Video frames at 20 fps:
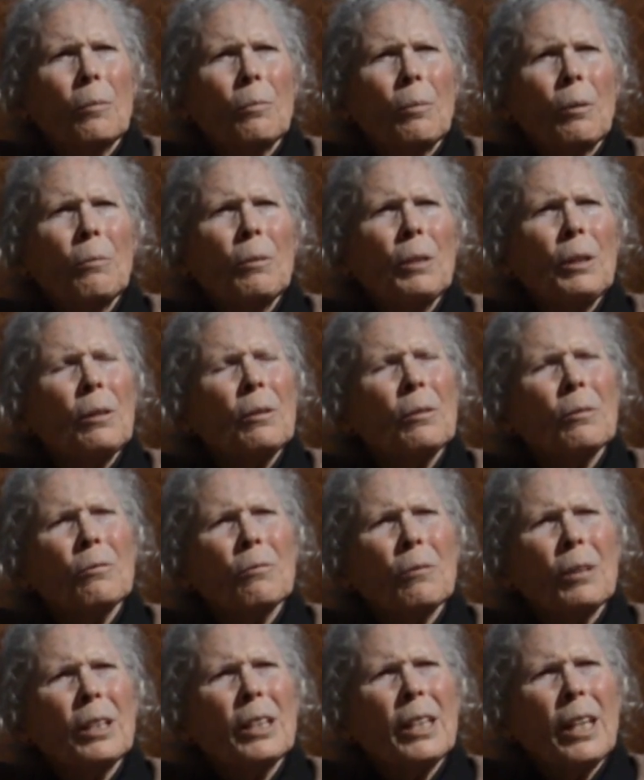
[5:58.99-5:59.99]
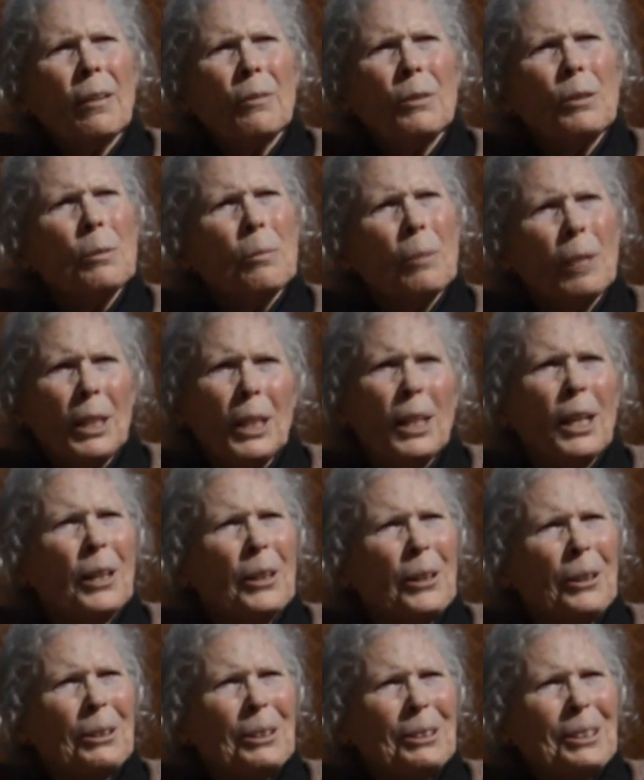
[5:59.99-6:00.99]
but we don't really have too many
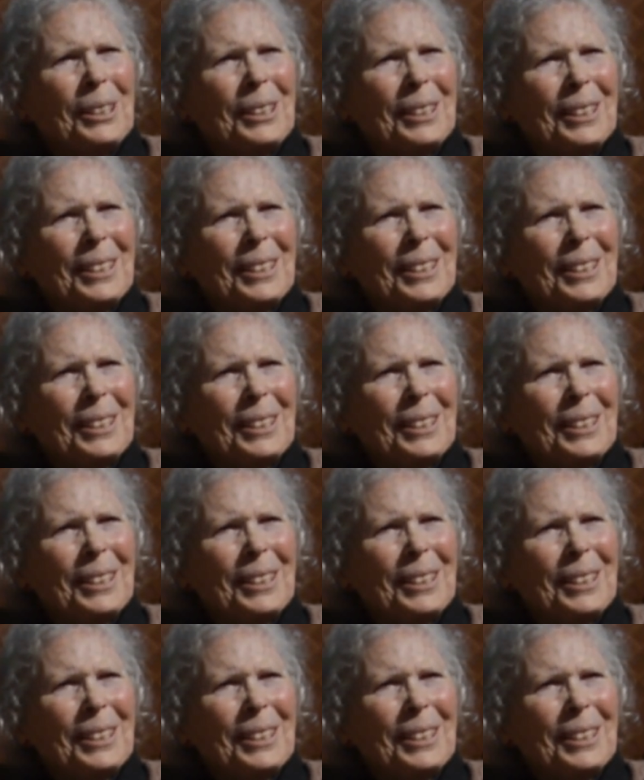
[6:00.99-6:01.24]
others.